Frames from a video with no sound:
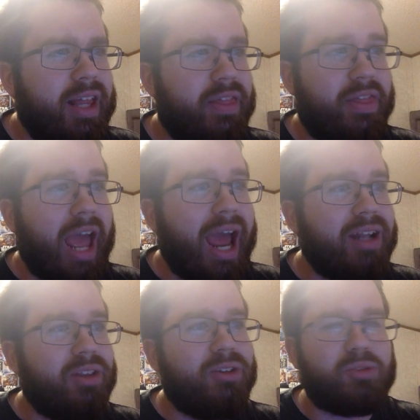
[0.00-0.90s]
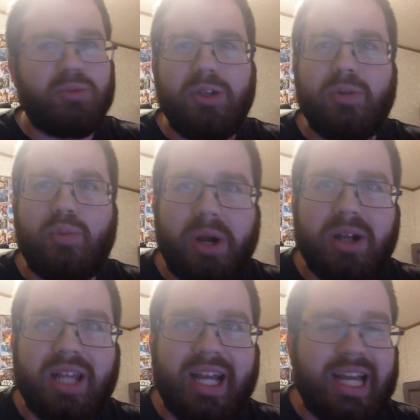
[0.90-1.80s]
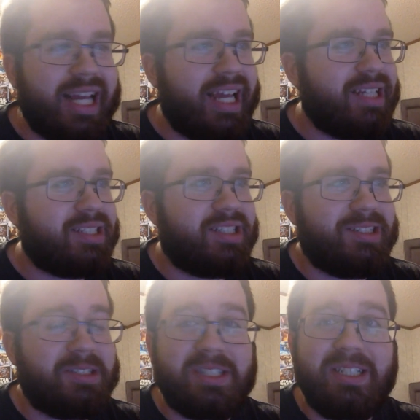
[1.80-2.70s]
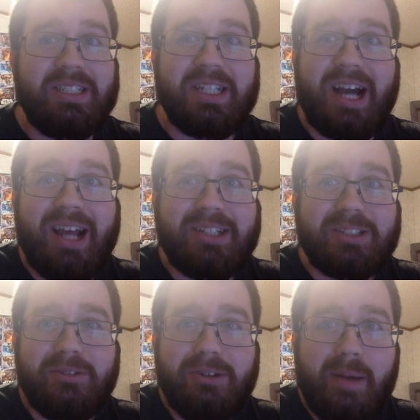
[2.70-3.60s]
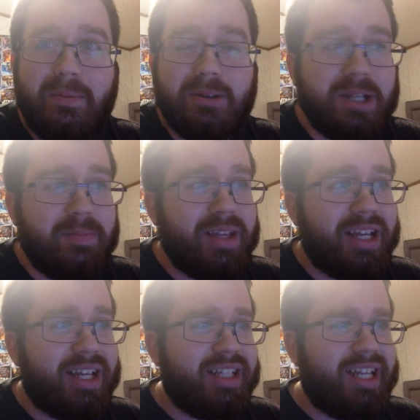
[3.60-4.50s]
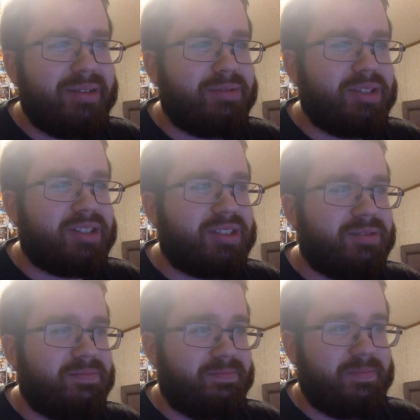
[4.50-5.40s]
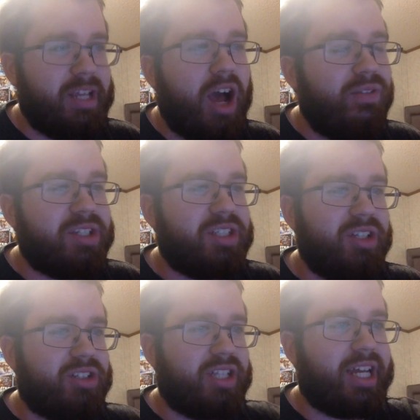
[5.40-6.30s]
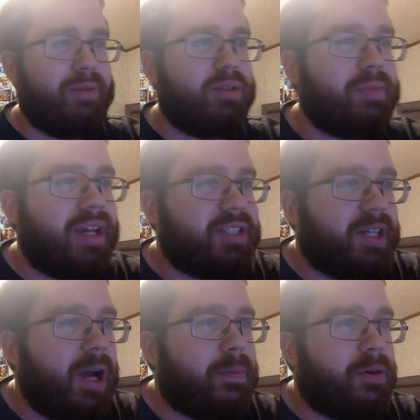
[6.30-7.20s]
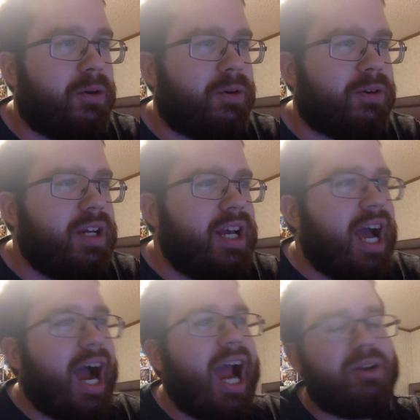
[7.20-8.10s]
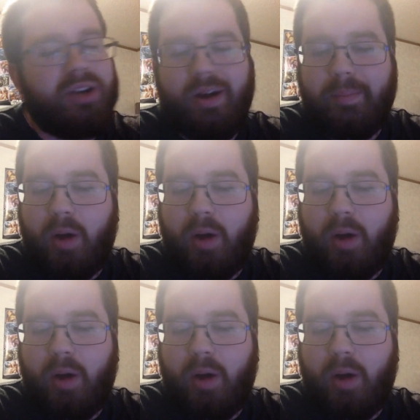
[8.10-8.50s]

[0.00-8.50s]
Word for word: That looked really weird. Like, I guess the CGI screwed up or something, and it was they obviously looked like it was messing up, or, or I don't know.